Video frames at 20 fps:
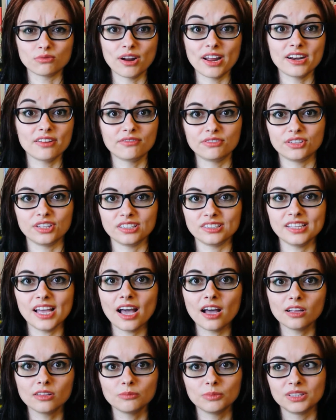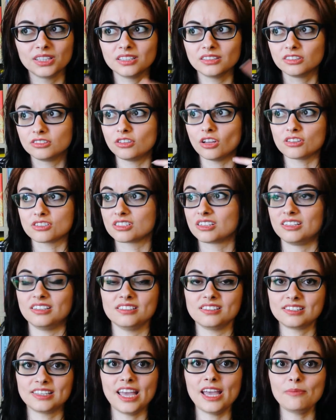write everything down, but then the thought's gonna
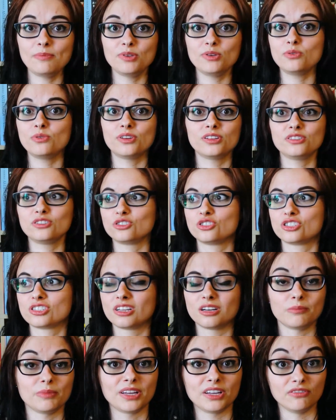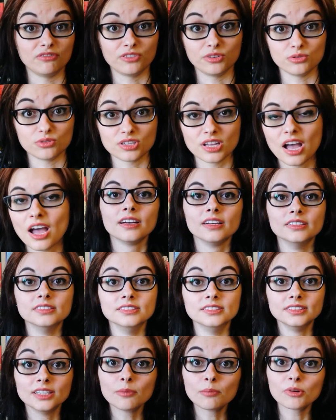escape you and you're just gonna be confused.
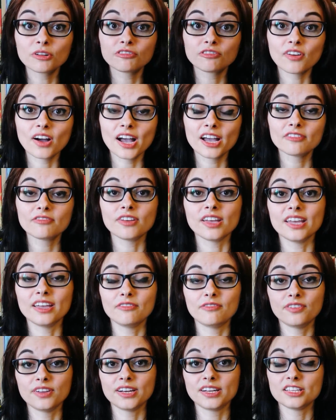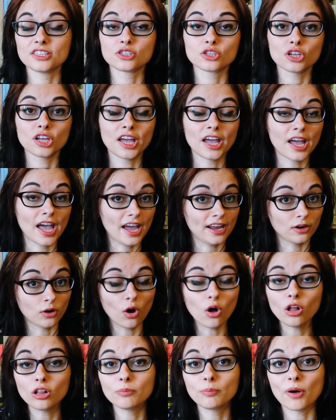Number five, if it is at
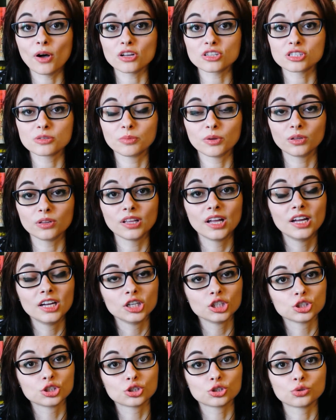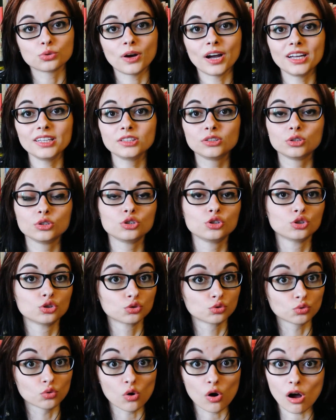all possible, try to
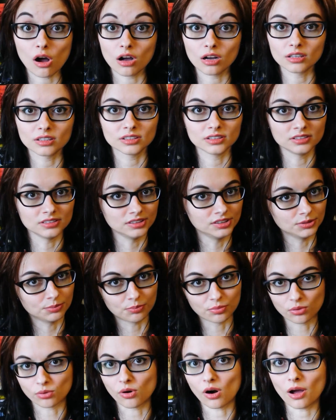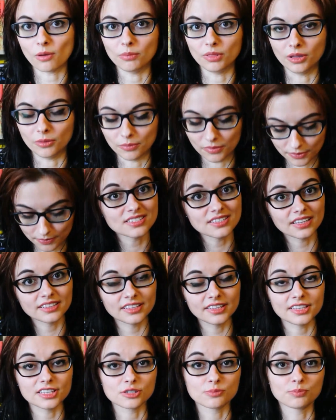draw the problem. This
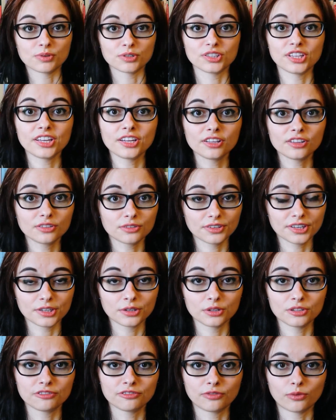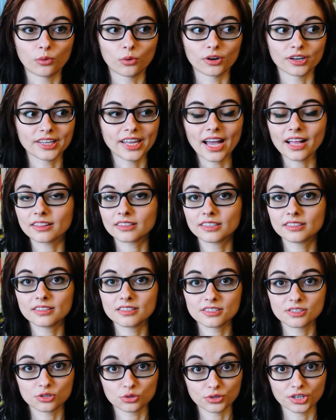technique is particularly good for
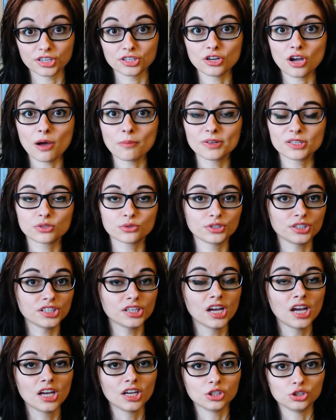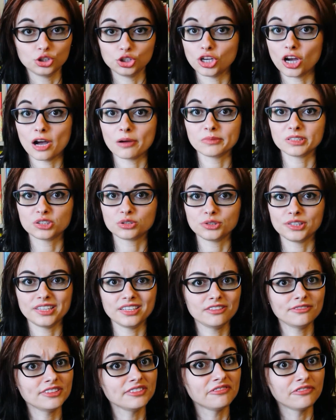calculus, trigonometry, geometry,
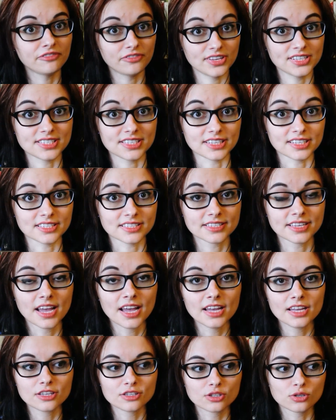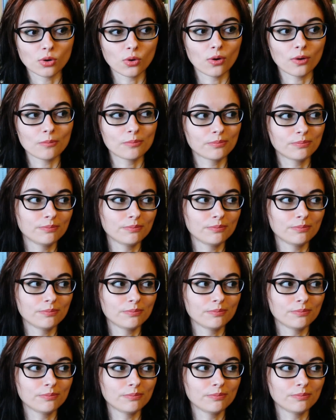even physics. So